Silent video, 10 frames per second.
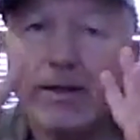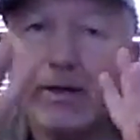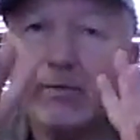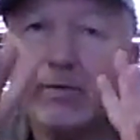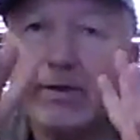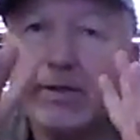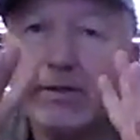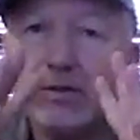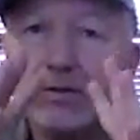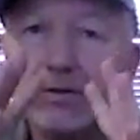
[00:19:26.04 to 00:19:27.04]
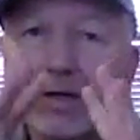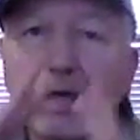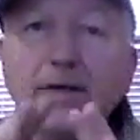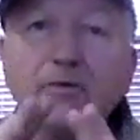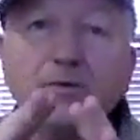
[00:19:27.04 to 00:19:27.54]
Now, the
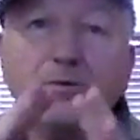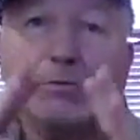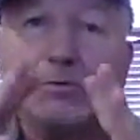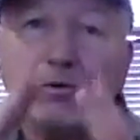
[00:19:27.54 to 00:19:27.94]
Deus